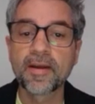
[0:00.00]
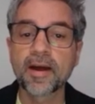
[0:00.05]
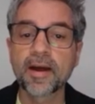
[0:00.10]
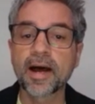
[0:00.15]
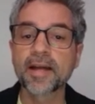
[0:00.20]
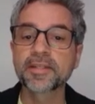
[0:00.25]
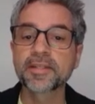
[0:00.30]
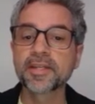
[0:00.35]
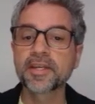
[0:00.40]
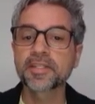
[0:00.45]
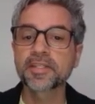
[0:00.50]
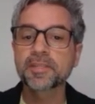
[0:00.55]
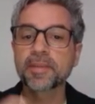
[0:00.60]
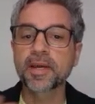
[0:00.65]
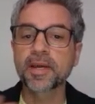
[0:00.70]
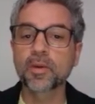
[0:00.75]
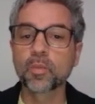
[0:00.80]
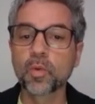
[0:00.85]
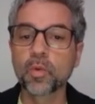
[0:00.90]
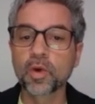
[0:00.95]
Ideas
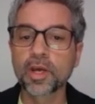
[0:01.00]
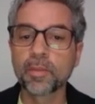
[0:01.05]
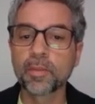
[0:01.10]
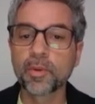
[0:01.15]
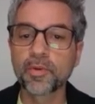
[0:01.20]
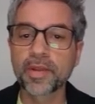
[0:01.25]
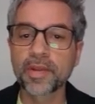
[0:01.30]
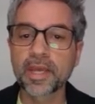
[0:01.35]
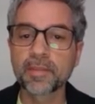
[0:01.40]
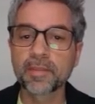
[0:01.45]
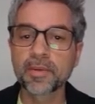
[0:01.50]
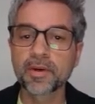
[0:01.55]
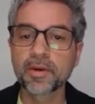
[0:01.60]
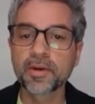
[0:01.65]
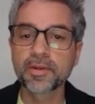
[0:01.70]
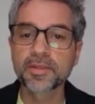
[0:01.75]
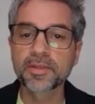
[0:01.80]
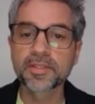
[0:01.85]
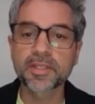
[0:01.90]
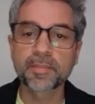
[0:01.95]
about walkable
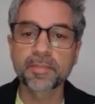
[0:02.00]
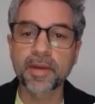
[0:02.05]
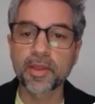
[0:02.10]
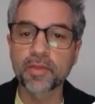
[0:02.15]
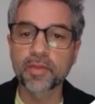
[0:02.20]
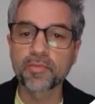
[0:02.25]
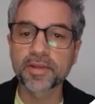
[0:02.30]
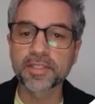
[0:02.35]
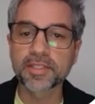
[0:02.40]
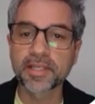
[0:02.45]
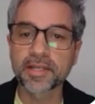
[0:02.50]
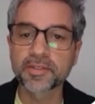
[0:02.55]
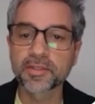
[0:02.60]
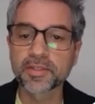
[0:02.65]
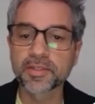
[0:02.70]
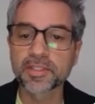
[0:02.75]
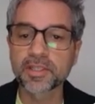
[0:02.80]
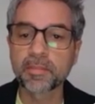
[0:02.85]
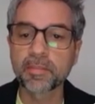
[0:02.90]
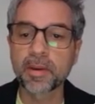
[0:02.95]
neighbourhoods, about the residential
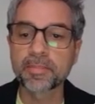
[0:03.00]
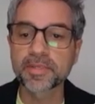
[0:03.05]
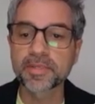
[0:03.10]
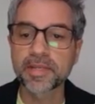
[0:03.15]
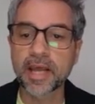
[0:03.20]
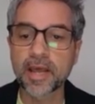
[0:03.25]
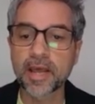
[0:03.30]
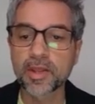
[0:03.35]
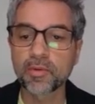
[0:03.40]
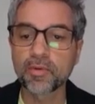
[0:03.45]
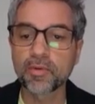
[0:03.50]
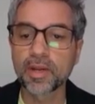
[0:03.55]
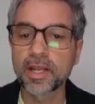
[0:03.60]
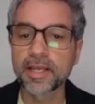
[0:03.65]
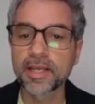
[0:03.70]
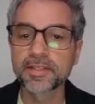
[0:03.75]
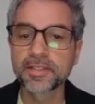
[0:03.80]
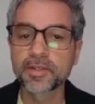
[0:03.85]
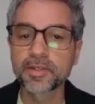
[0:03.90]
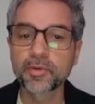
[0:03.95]
suburbs and how they
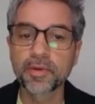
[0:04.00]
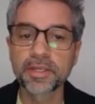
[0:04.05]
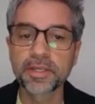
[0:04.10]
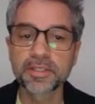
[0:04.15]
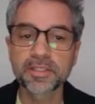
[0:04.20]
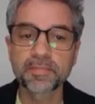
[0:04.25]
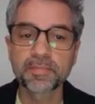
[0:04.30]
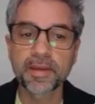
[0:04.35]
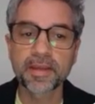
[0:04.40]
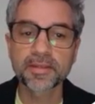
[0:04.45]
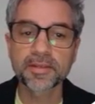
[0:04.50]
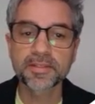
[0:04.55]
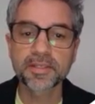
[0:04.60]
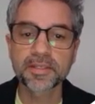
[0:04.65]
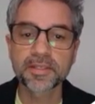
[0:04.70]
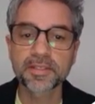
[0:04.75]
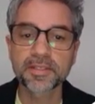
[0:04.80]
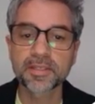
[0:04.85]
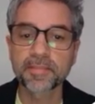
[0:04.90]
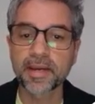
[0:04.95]
relate to green
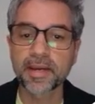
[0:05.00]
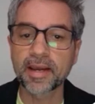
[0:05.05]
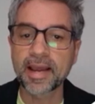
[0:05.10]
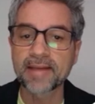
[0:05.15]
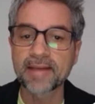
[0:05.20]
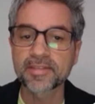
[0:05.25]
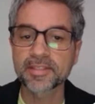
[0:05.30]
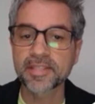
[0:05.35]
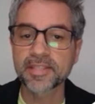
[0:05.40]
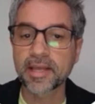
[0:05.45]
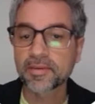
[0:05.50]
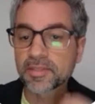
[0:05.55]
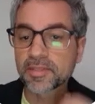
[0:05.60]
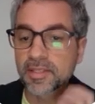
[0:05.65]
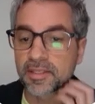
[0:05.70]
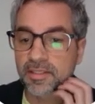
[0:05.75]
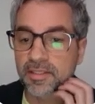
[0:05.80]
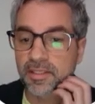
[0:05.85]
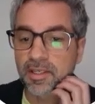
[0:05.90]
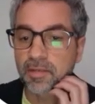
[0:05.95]
spaces, about how the town
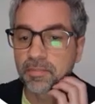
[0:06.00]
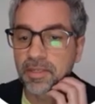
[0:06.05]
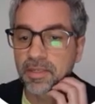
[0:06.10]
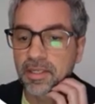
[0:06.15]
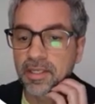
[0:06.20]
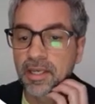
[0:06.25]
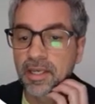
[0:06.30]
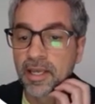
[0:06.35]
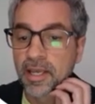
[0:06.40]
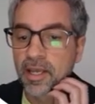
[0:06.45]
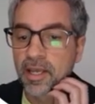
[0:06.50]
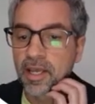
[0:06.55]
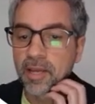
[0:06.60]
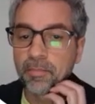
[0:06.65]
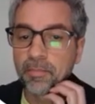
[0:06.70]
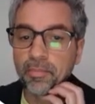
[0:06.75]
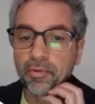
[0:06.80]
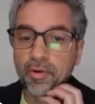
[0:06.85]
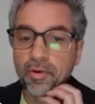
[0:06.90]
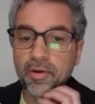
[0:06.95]
centre could be
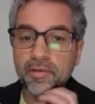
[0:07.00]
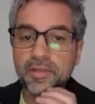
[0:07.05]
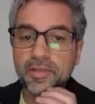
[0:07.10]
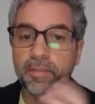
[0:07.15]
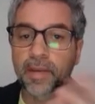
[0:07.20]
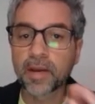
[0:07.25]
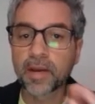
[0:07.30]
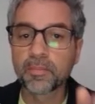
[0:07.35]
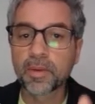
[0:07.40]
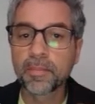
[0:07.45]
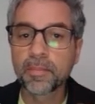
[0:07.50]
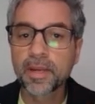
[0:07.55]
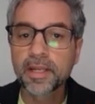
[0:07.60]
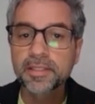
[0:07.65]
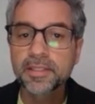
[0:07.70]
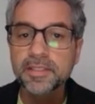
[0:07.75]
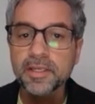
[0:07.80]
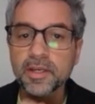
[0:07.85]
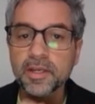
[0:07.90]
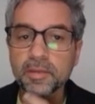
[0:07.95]
improved, about
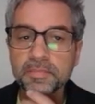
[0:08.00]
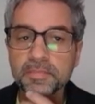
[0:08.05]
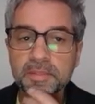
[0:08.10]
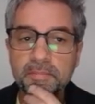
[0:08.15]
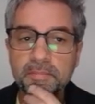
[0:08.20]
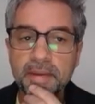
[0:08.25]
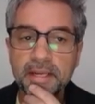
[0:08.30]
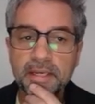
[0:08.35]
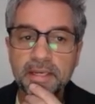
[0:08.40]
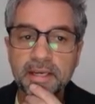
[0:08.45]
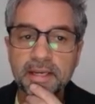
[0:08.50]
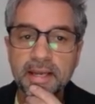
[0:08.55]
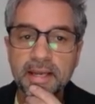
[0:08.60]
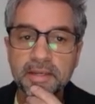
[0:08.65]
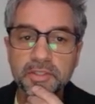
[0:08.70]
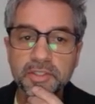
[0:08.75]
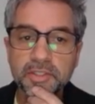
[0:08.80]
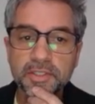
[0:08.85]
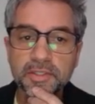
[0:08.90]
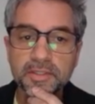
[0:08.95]
mobility hubs and better
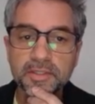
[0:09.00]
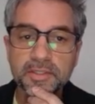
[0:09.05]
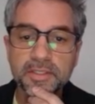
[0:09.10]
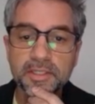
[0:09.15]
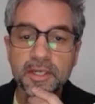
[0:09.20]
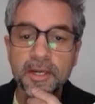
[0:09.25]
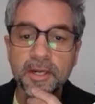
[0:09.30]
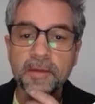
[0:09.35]
connections.